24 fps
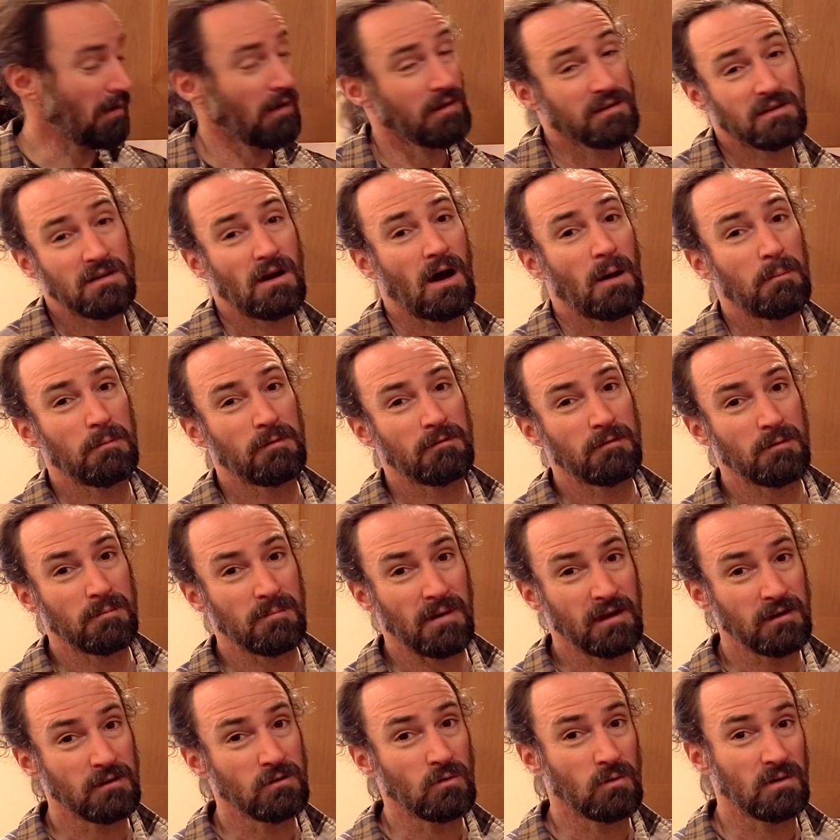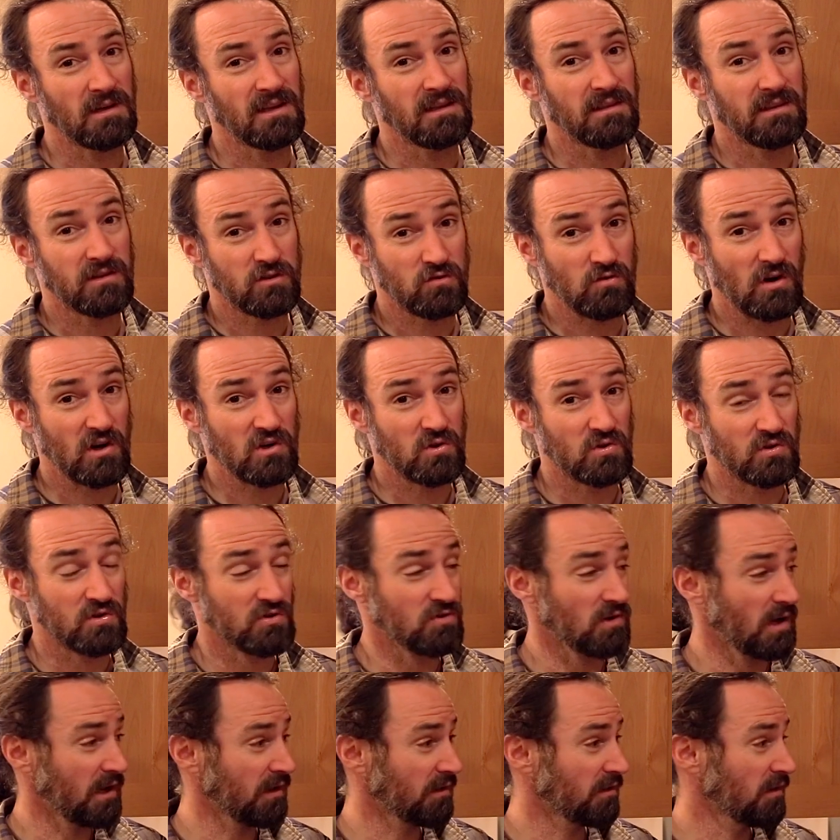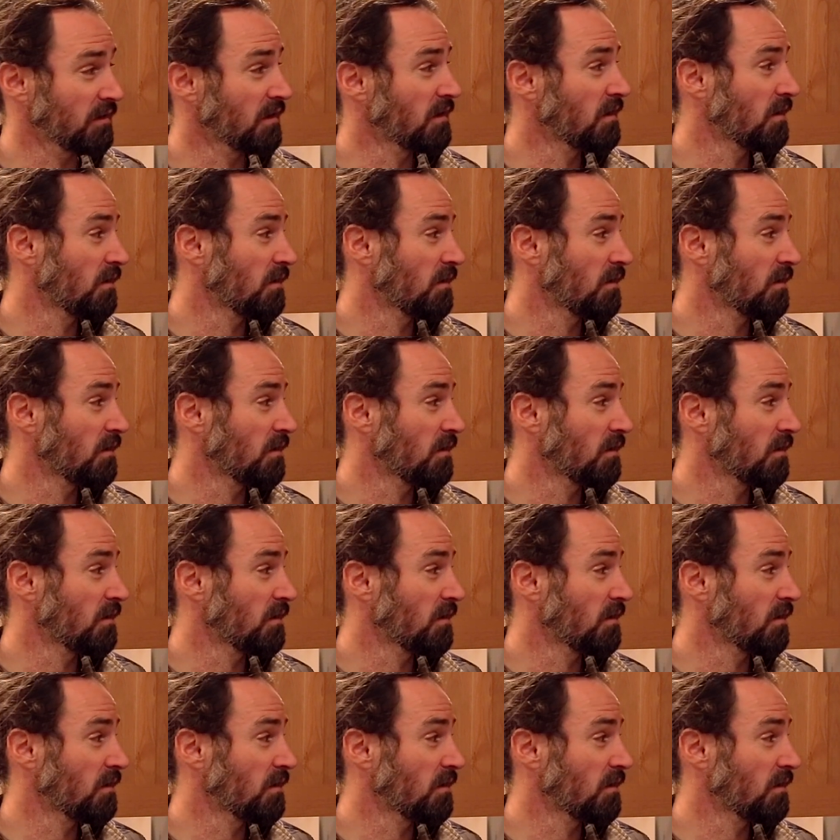on top of them and don't need the structural strength.